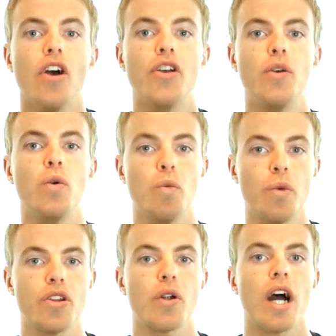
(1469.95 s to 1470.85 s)
you,
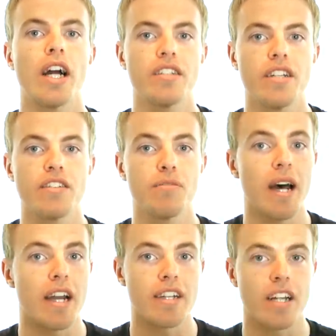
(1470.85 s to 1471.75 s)
with your higher self's
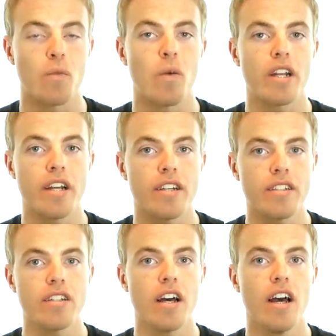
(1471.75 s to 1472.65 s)
mind and what
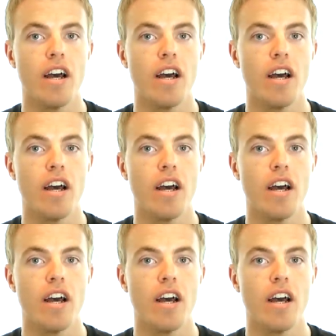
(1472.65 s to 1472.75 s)
is